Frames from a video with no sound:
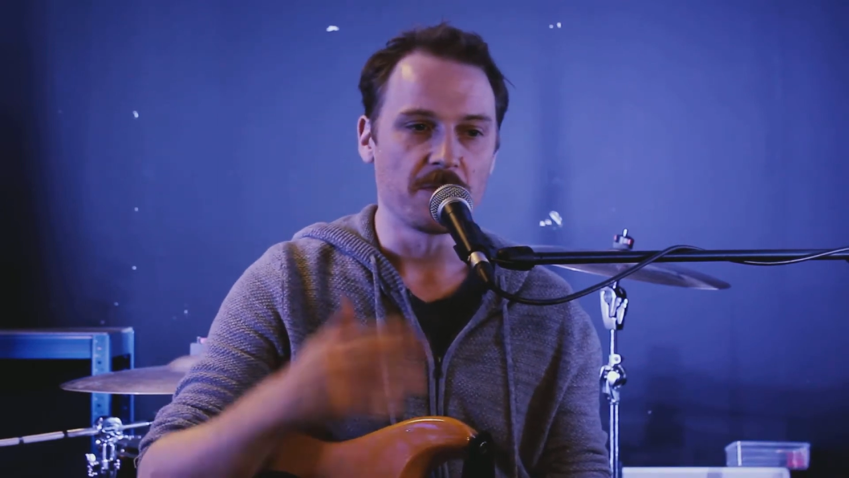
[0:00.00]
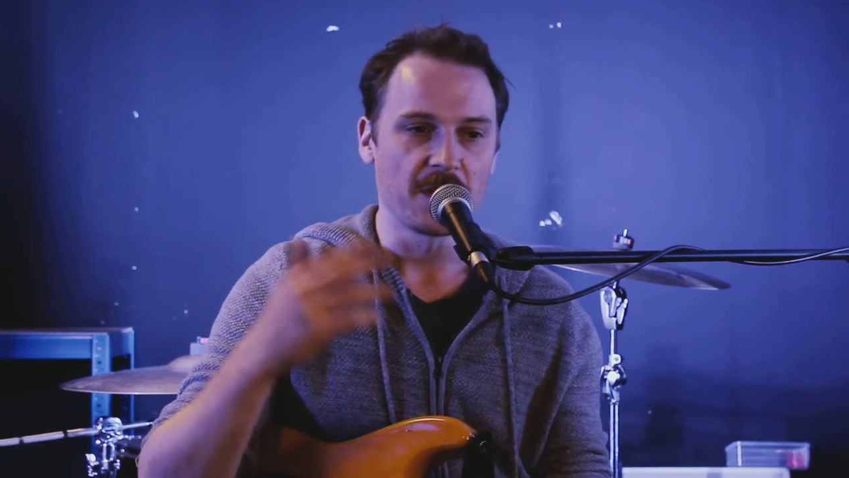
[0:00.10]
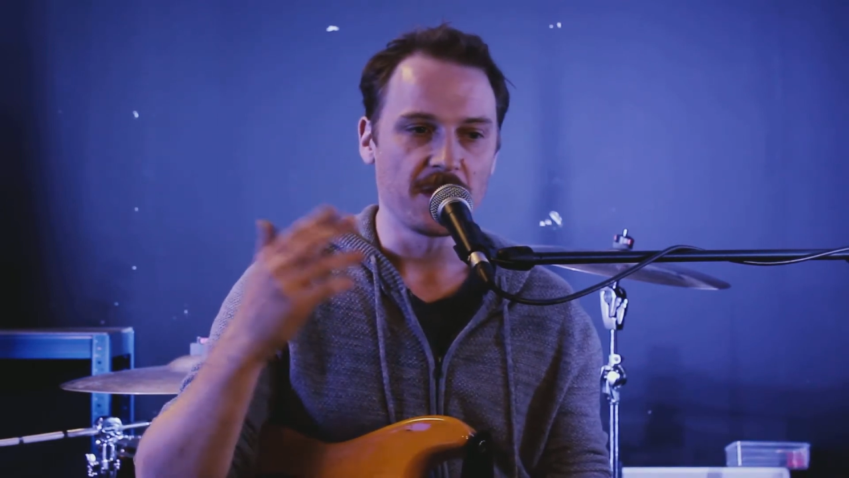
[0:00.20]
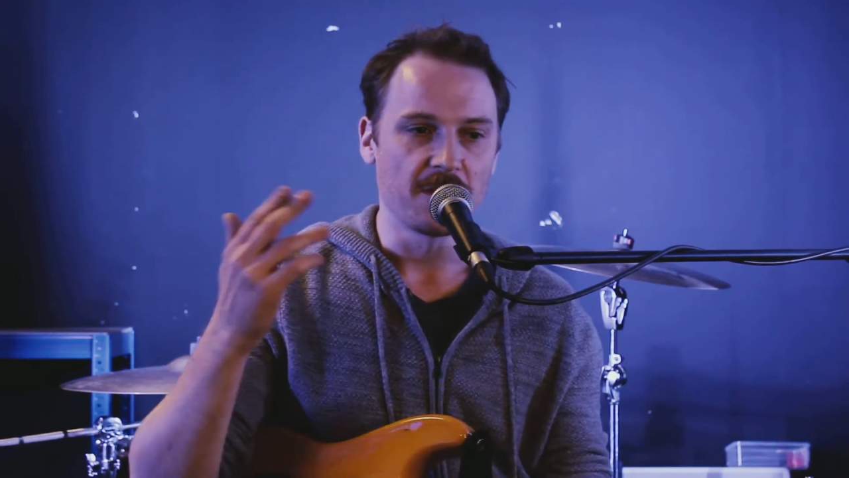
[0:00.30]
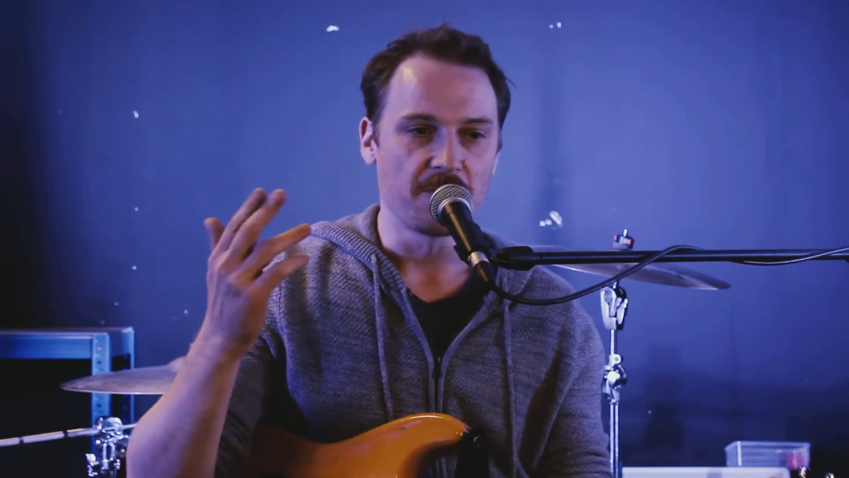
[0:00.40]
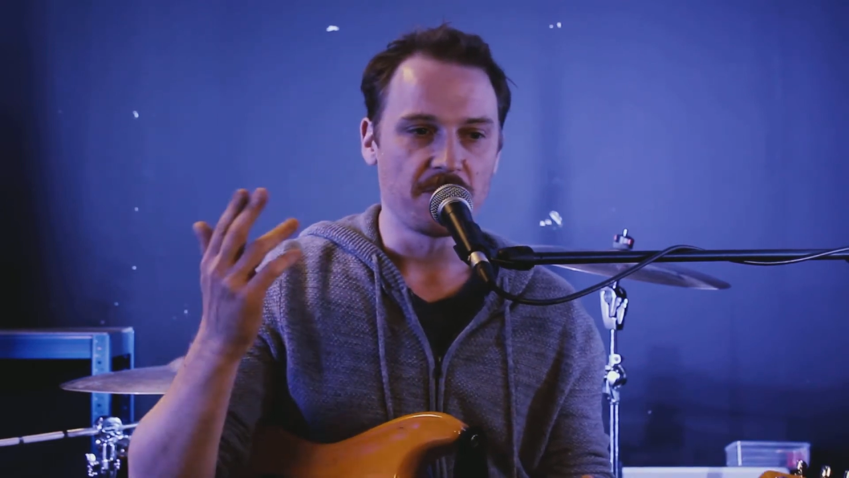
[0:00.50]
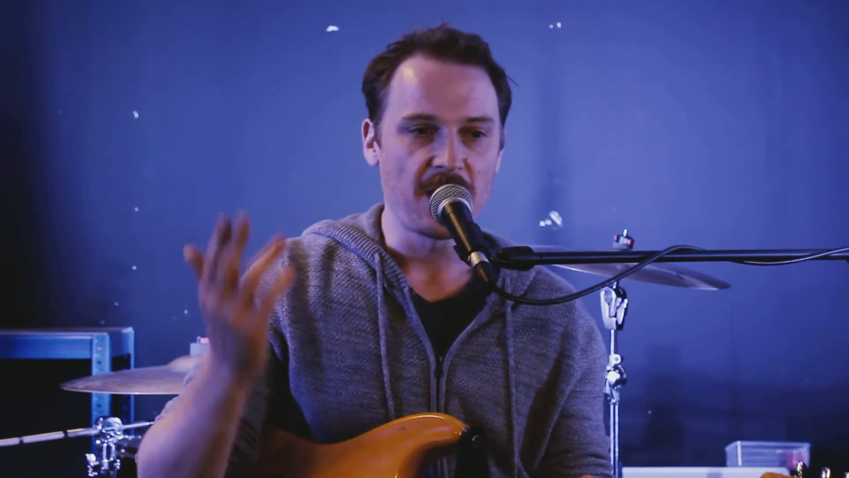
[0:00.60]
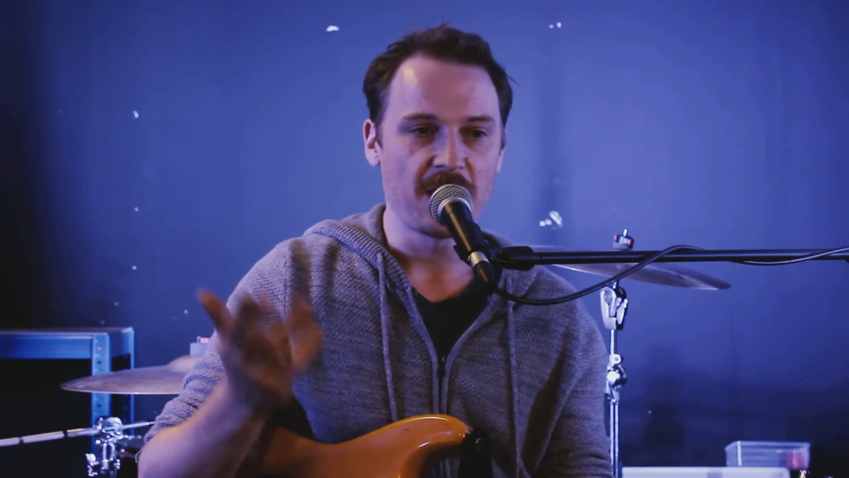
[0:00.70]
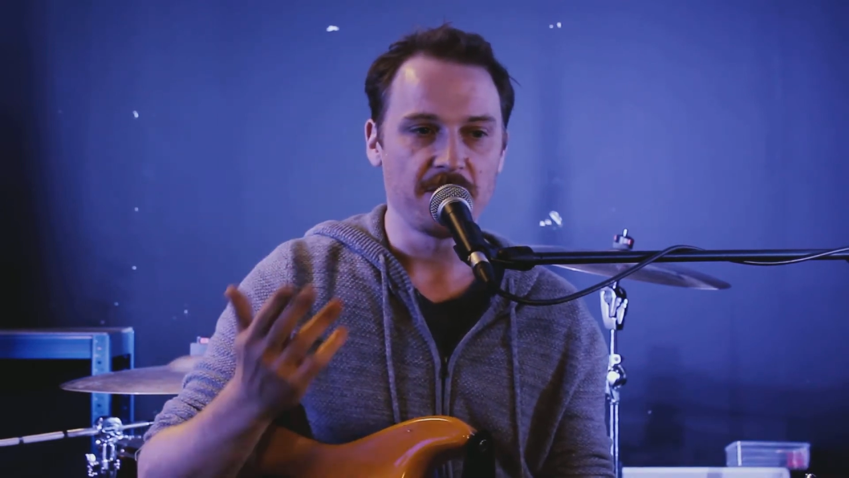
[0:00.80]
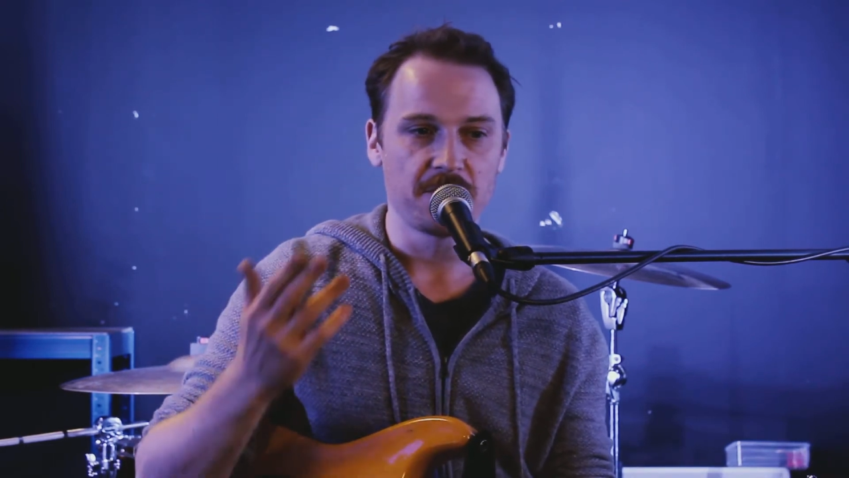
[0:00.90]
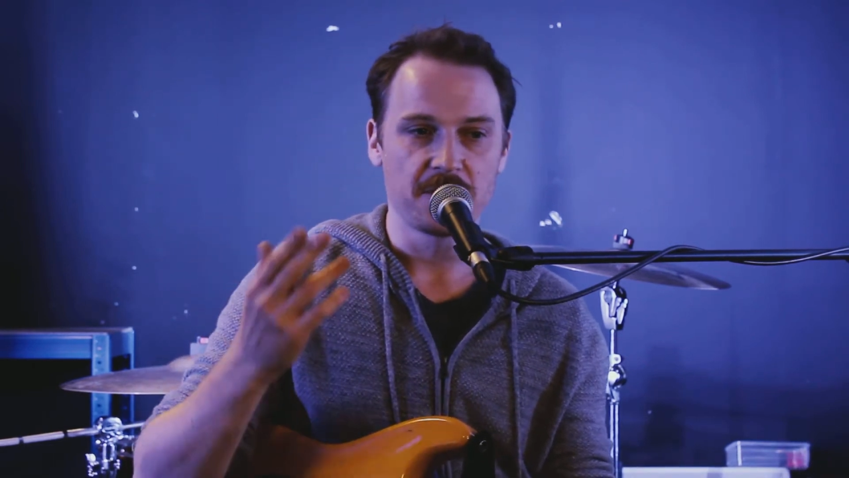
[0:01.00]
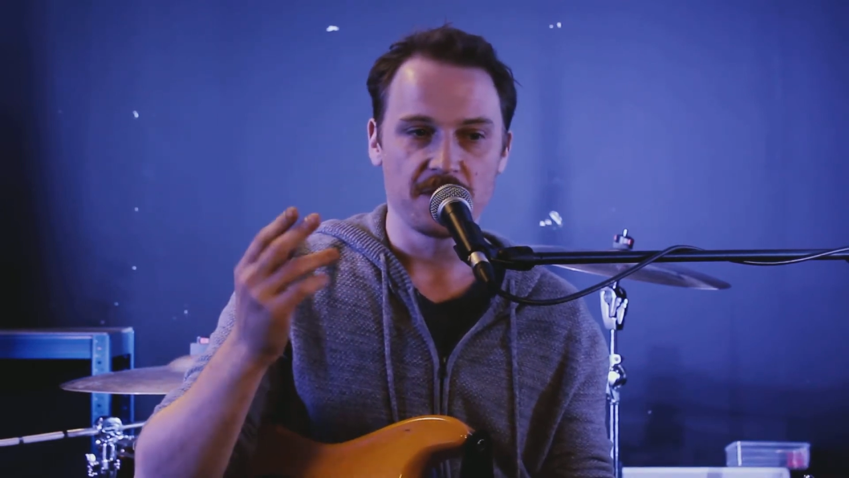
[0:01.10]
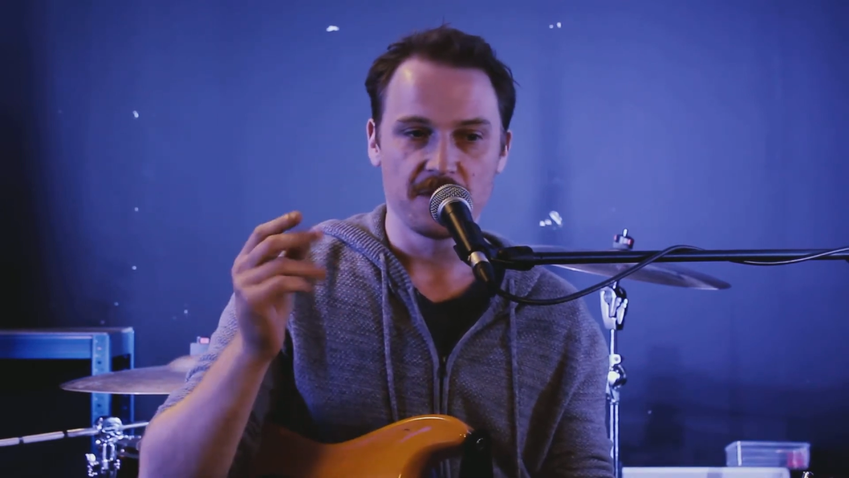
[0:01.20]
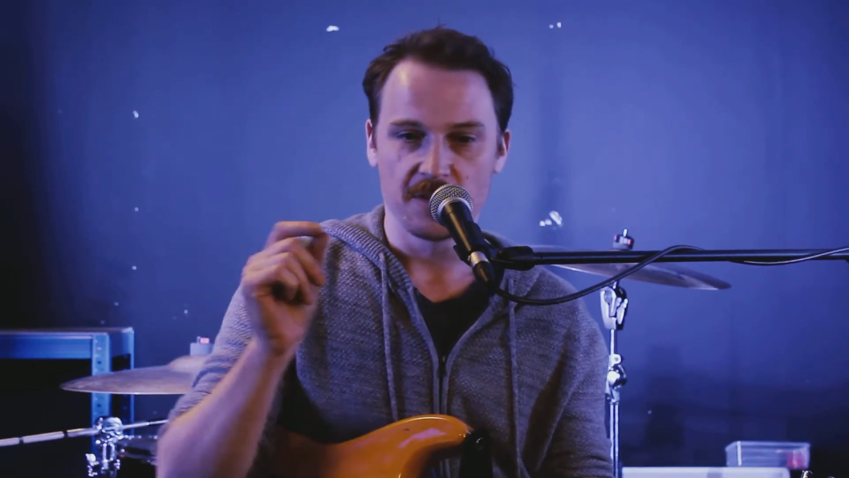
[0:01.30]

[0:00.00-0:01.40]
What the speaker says: I'm thinking of fives,